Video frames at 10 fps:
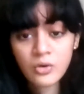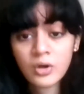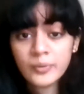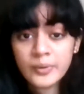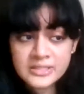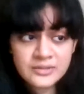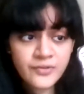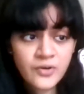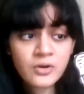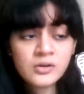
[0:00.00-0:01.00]
all waiting
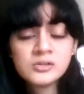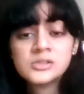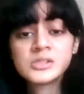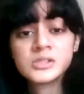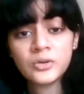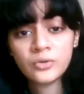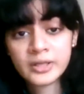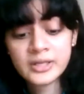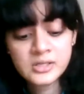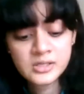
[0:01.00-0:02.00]
for her.
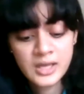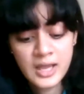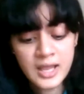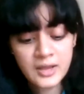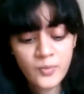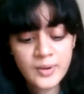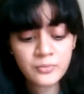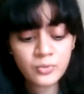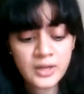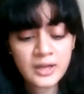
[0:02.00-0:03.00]
Okay, and
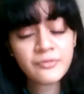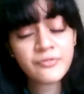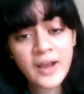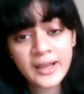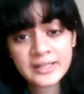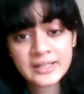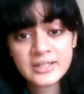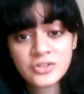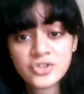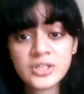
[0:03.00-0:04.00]
when Mulan
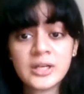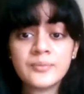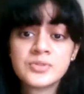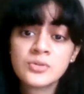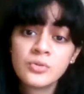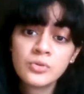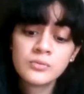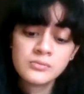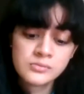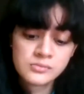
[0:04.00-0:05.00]
finally she comes
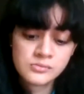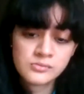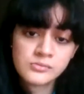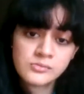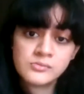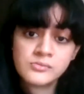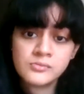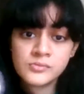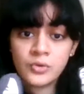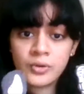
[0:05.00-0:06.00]
home,
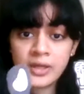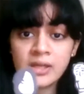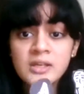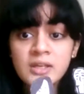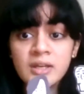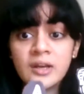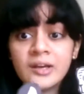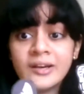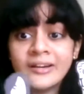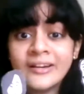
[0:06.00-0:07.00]
okay,
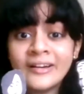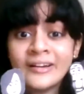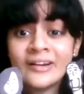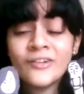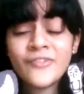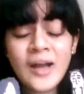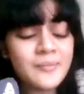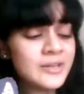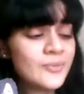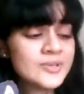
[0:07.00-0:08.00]
her
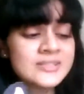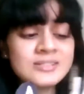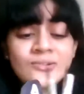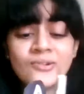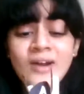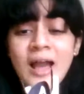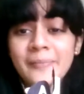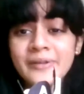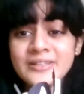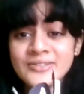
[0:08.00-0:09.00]
family was so
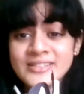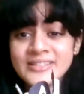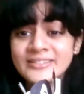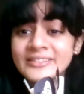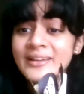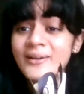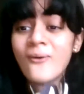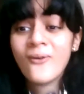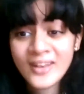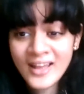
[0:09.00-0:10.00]
happy to see her. They
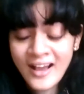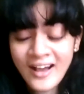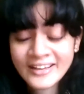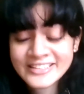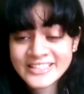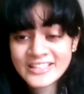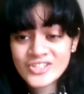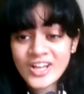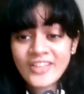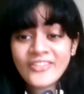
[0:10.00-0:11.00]
all hugged
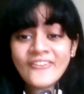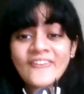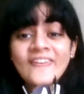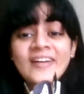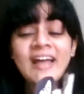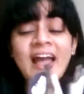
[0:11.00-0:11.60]
each other